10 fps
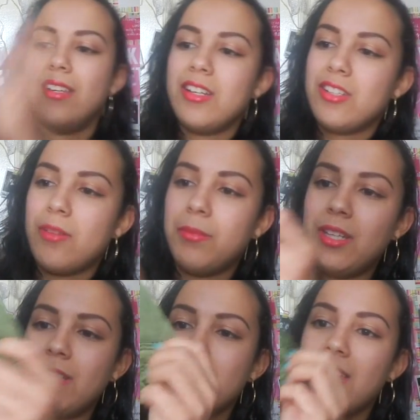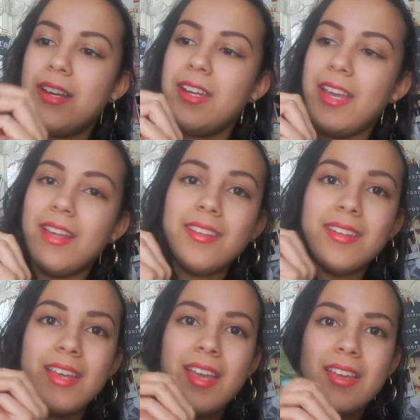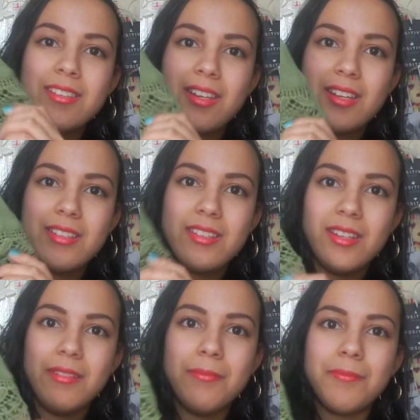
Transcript: here some details at the end as you can see.